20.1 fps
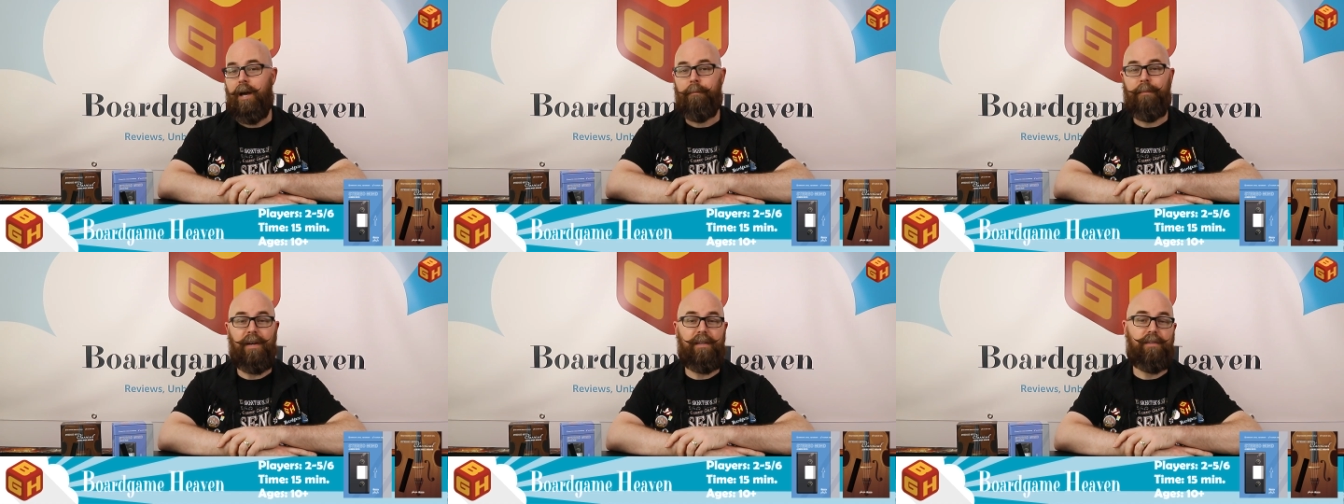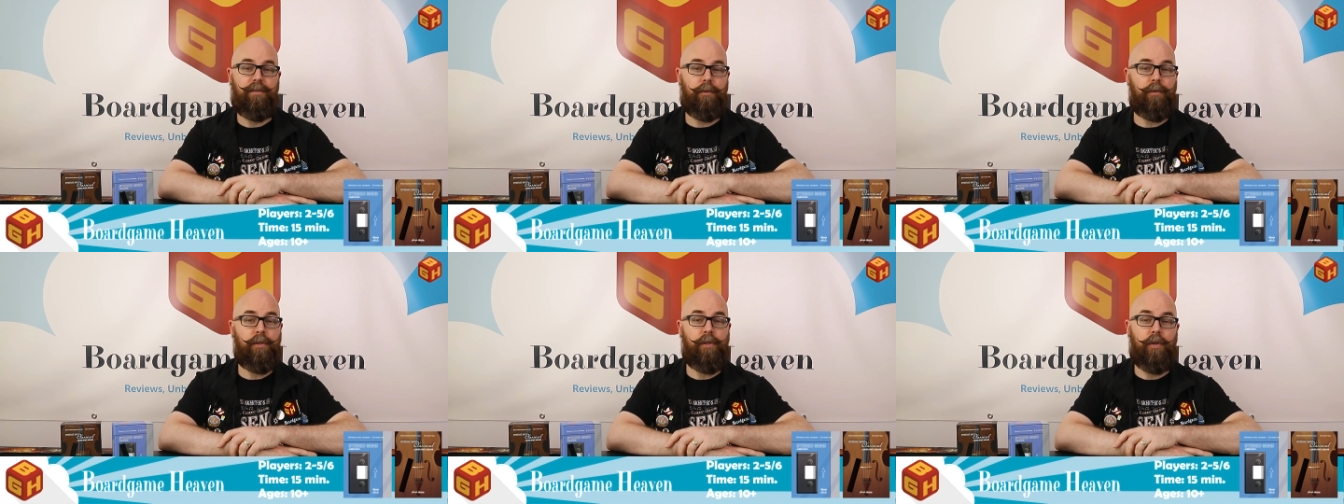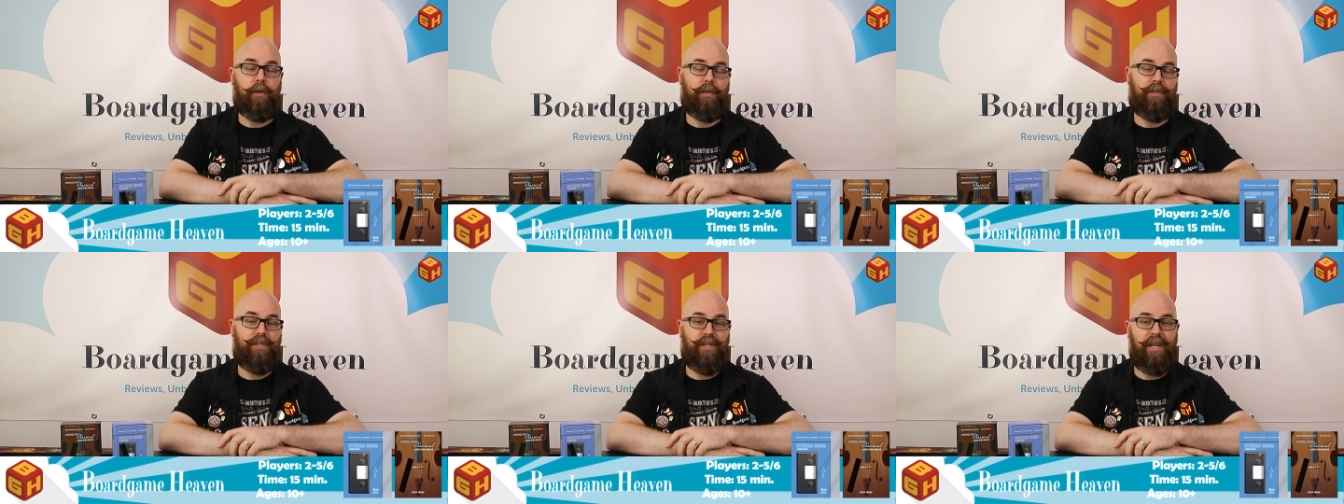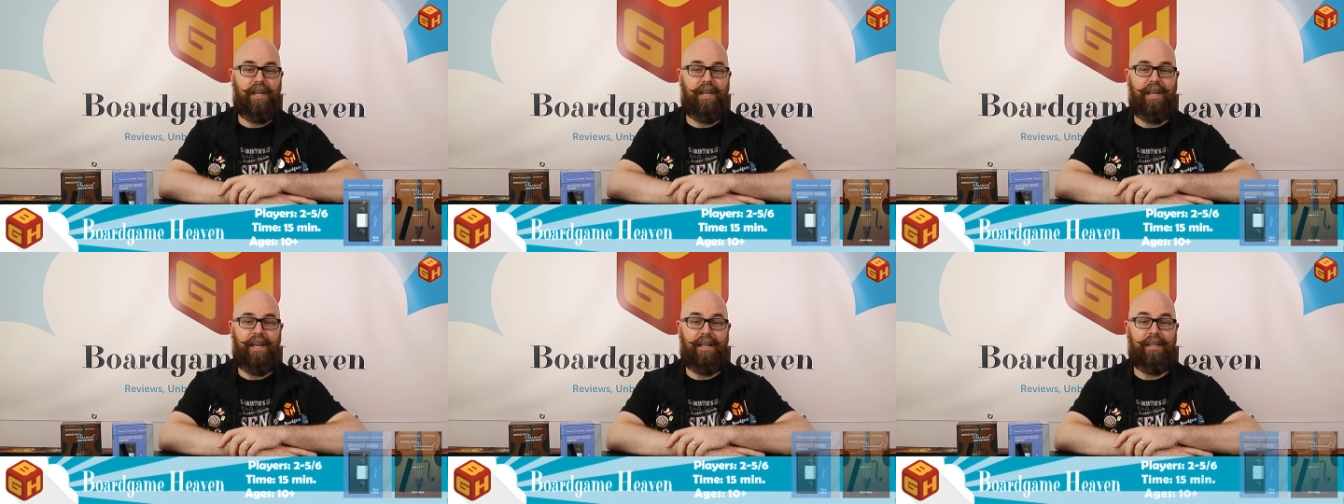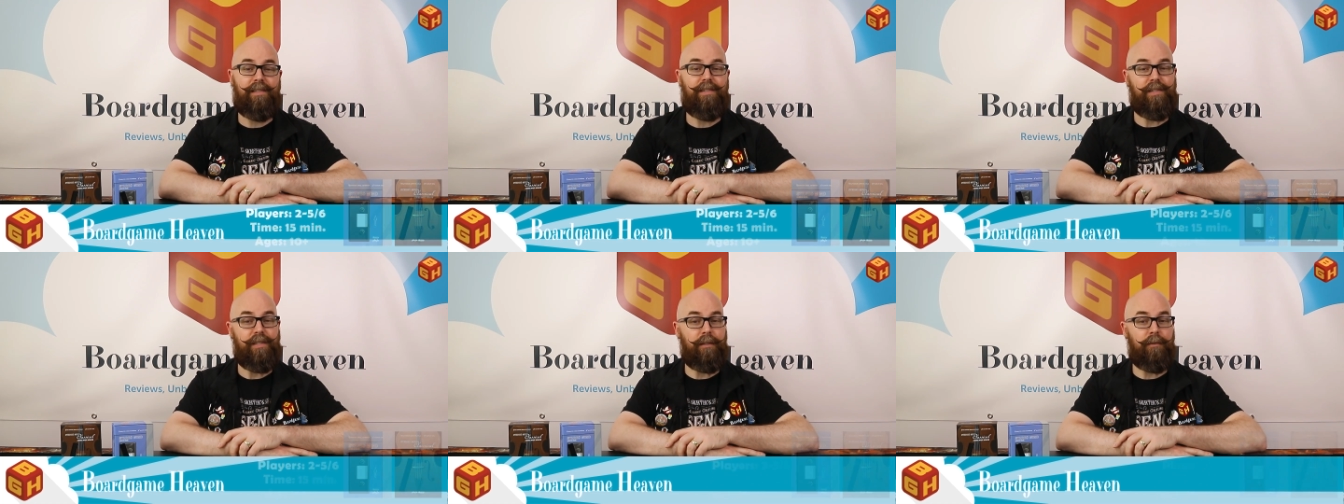by Sun Hyuk Chae
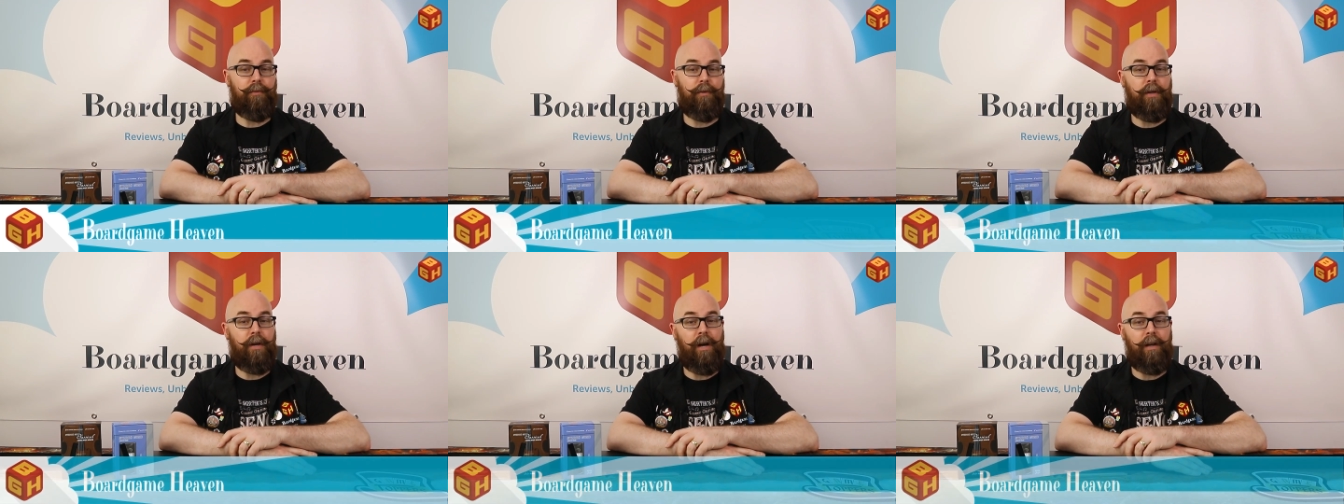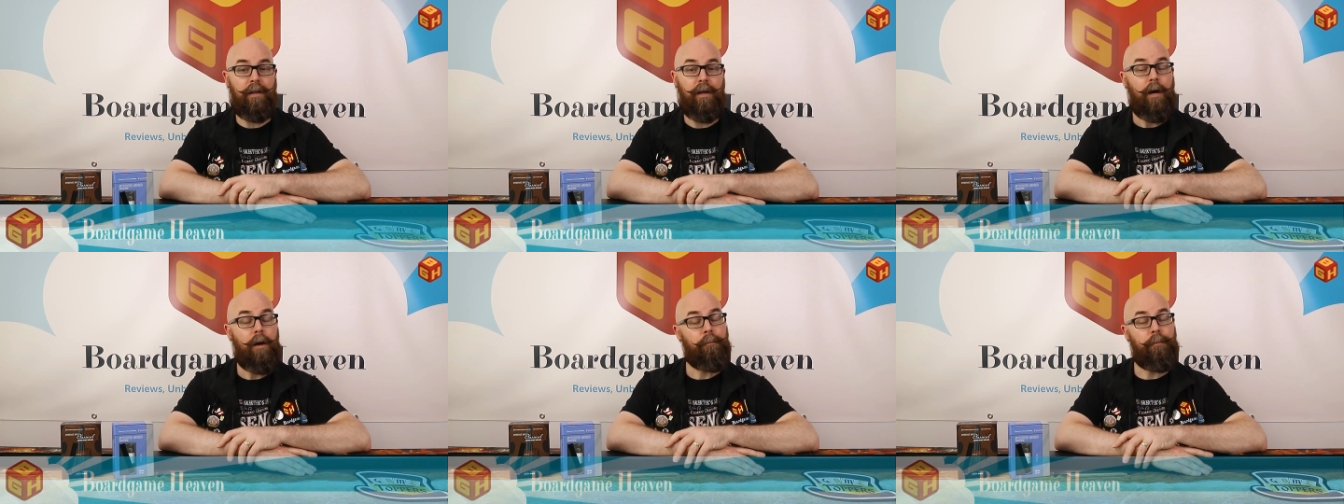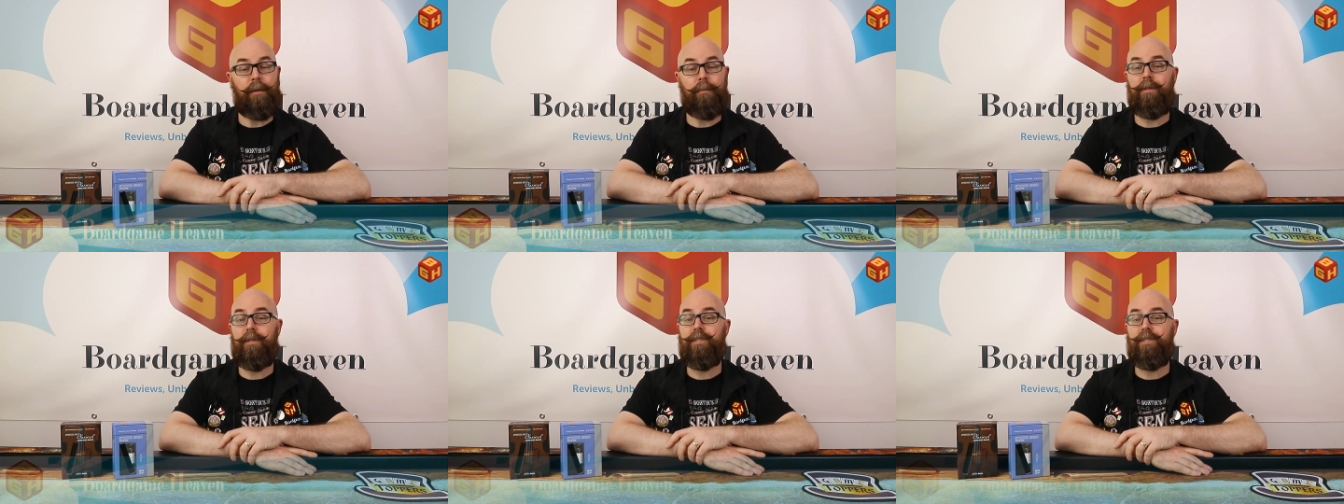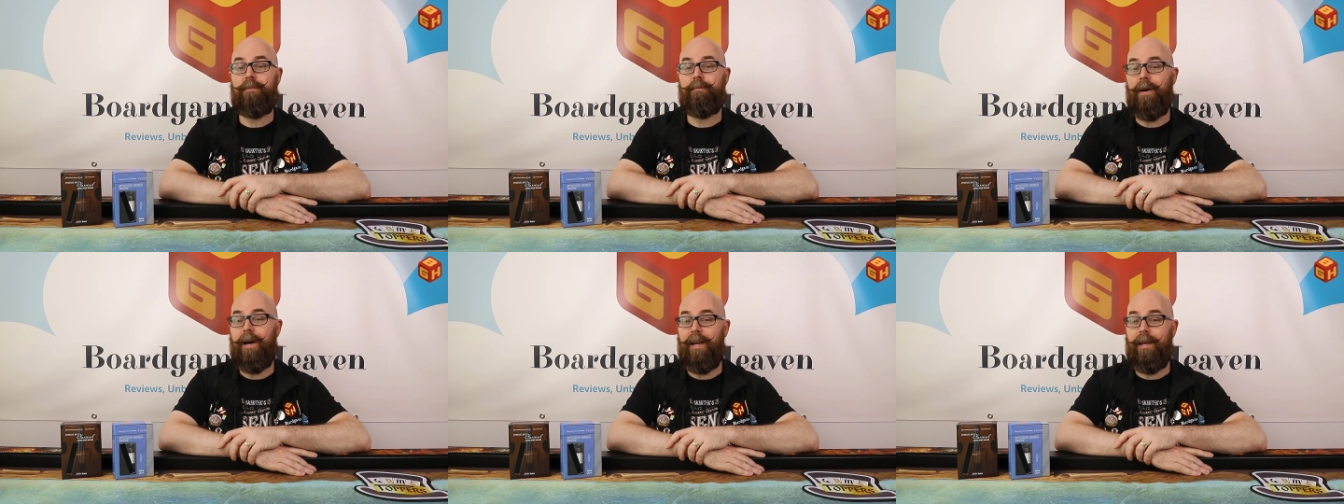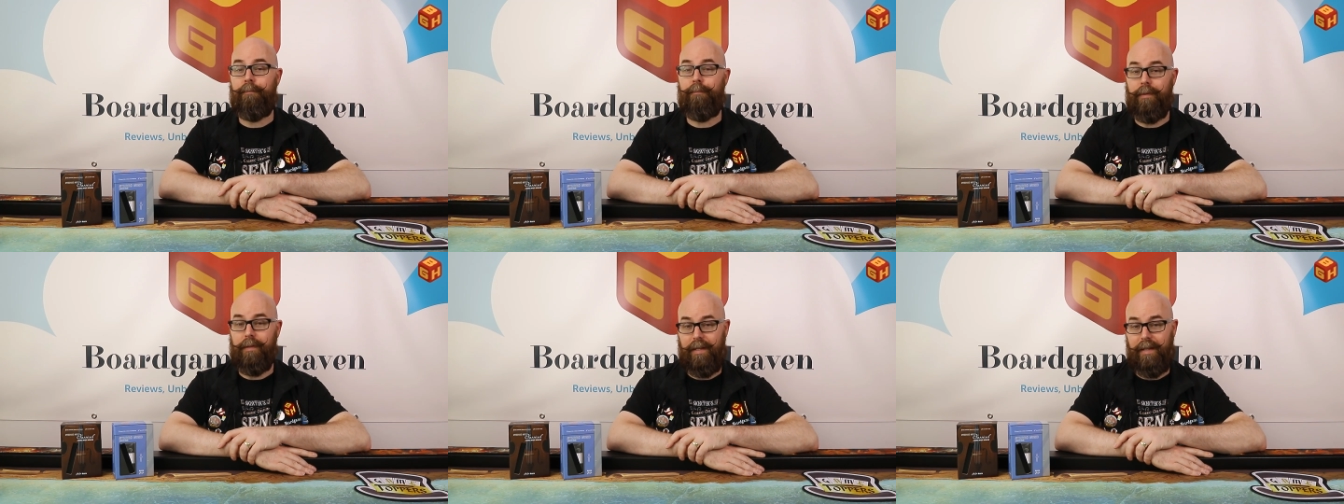and Silvergun, published
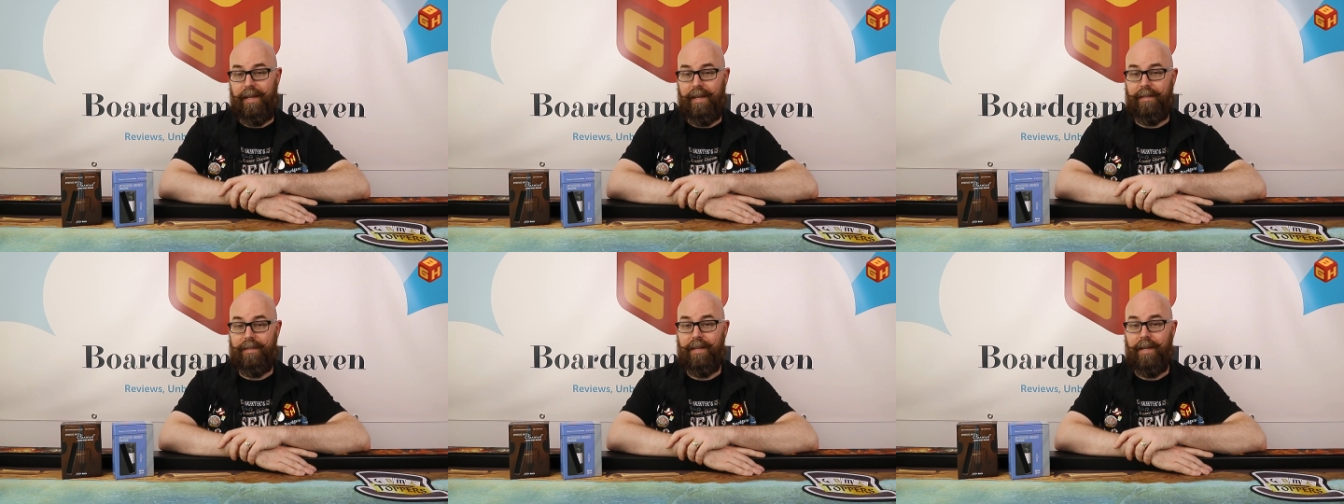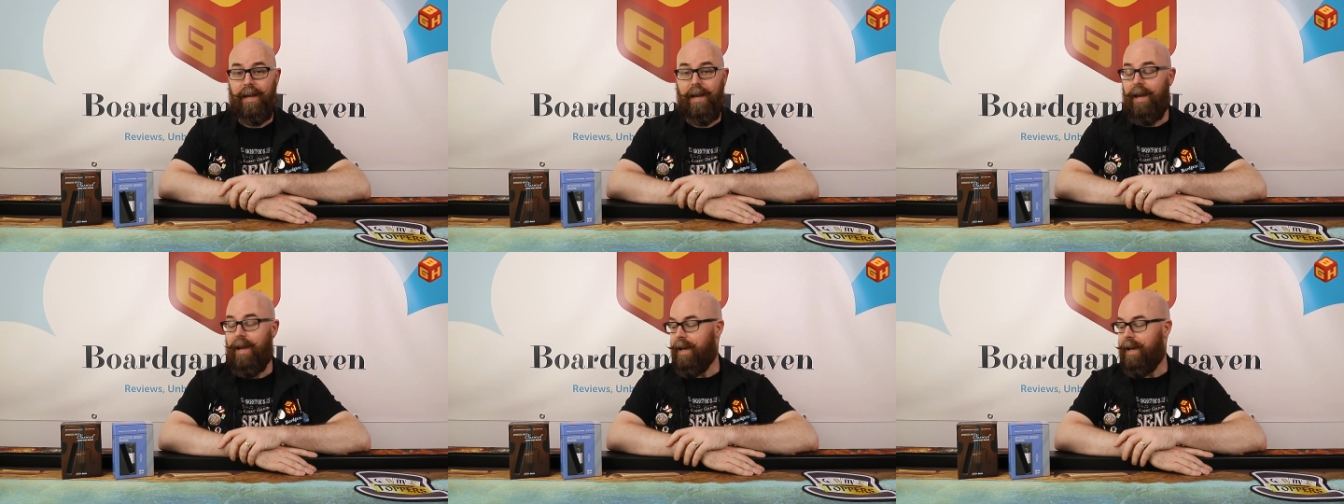by Playte.